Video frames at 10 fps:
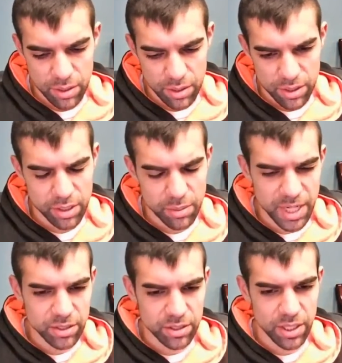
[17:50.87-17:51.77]
you're going to
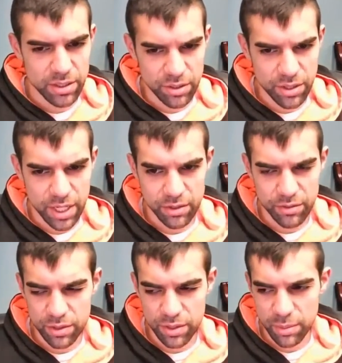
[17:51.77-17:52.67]
backslide and you're not going to
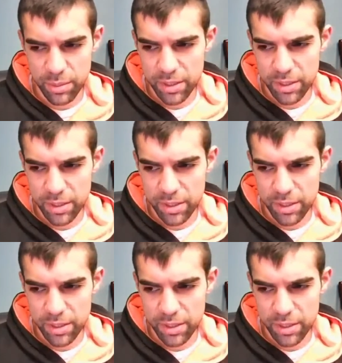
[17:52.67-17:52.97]
feel good about it.